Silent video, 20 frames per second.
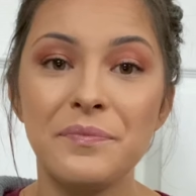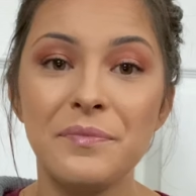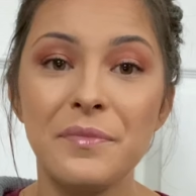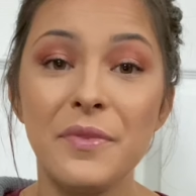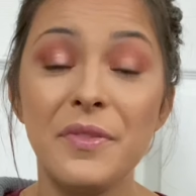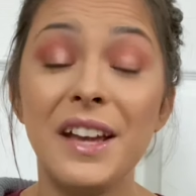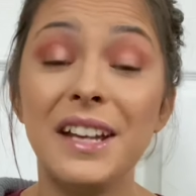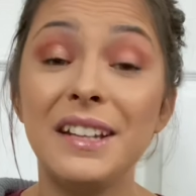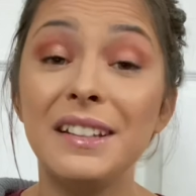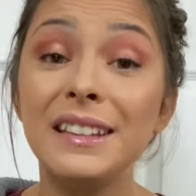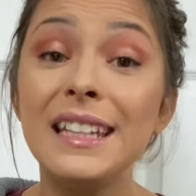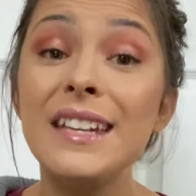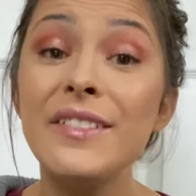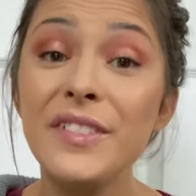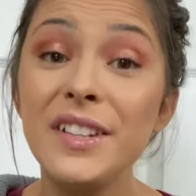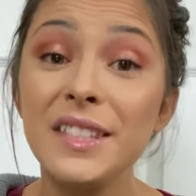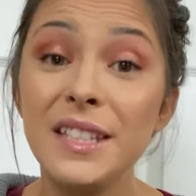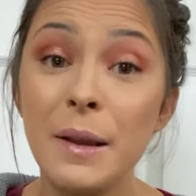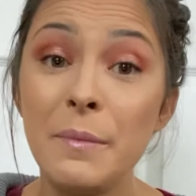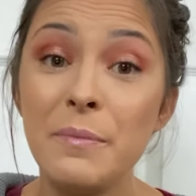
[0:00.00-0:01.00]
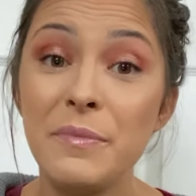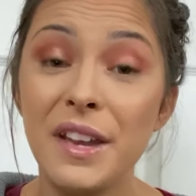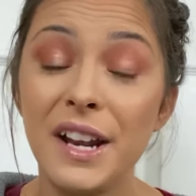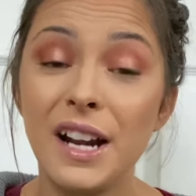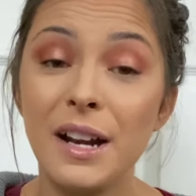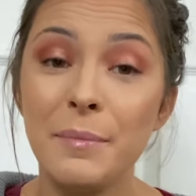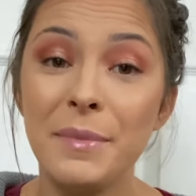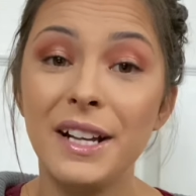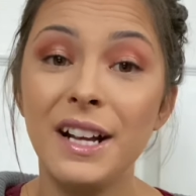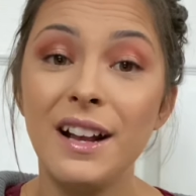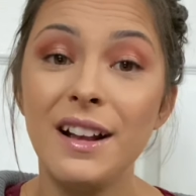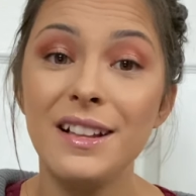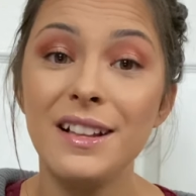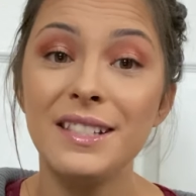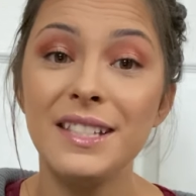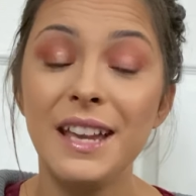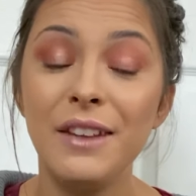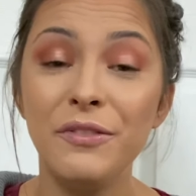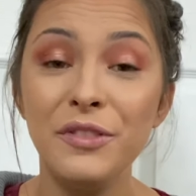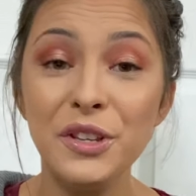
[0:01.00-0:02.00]
than leaving them there because
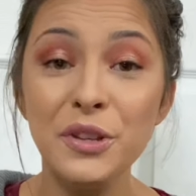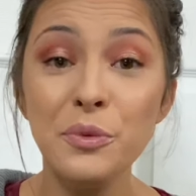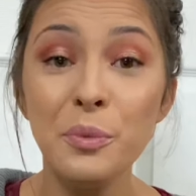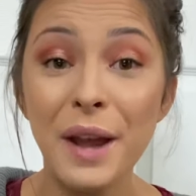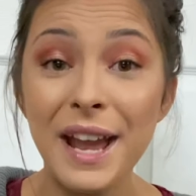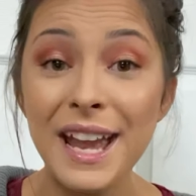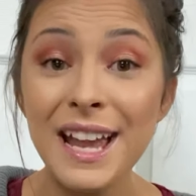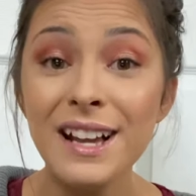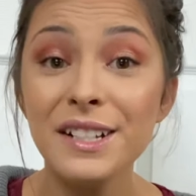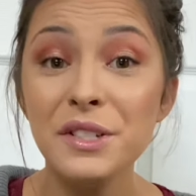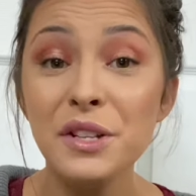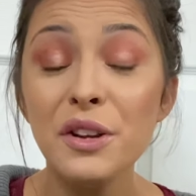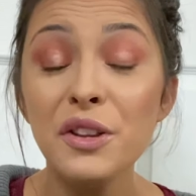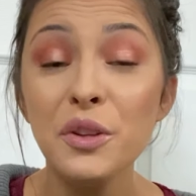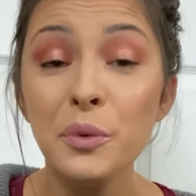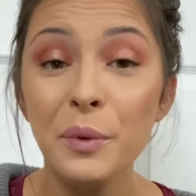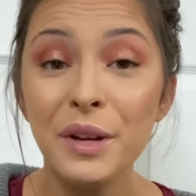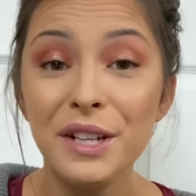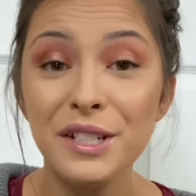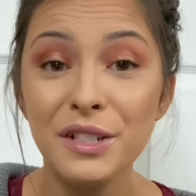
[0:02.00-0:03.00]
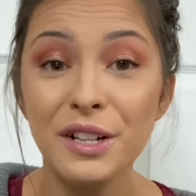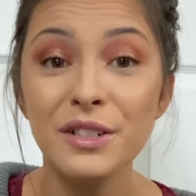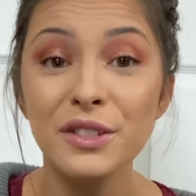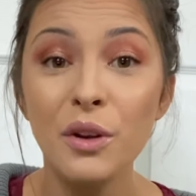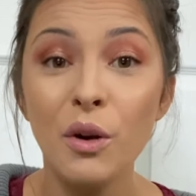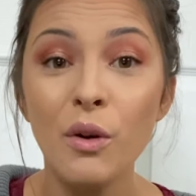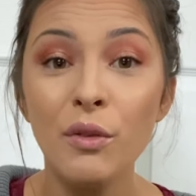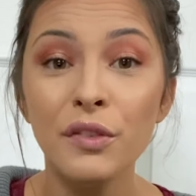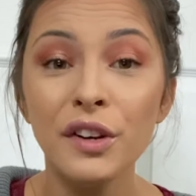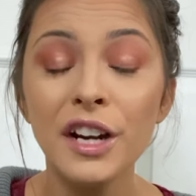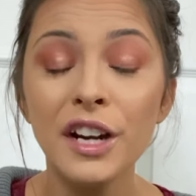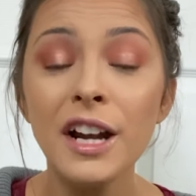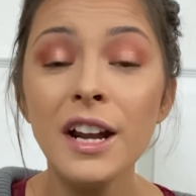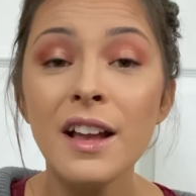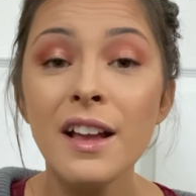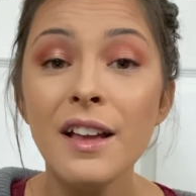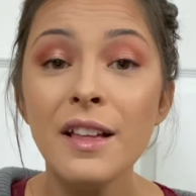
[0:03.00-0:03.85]
if you wait until the winter's over,